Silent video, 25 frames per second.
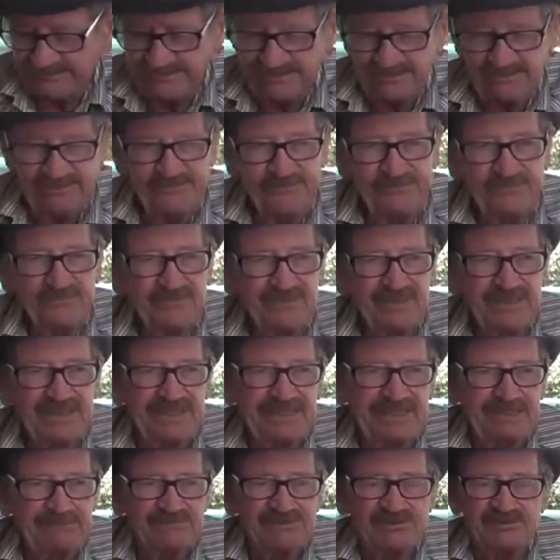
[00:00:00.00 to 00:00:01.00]
there.
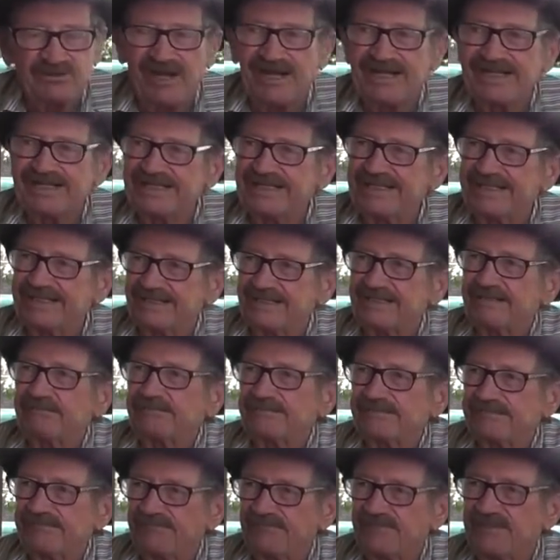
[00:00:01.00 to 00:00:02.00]
And he was trying to get up.
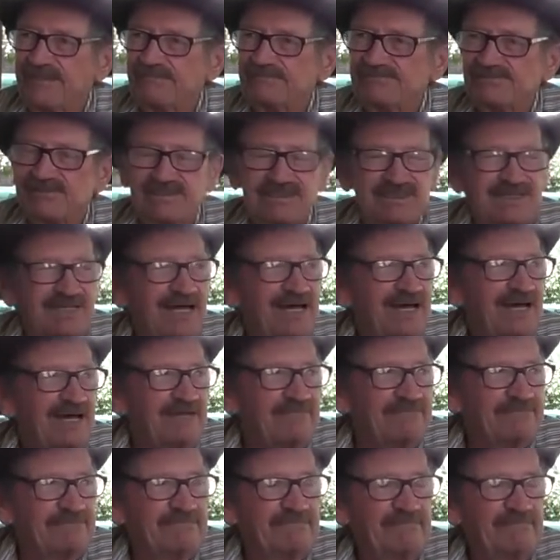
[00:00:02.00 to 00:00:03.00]
He was still alive.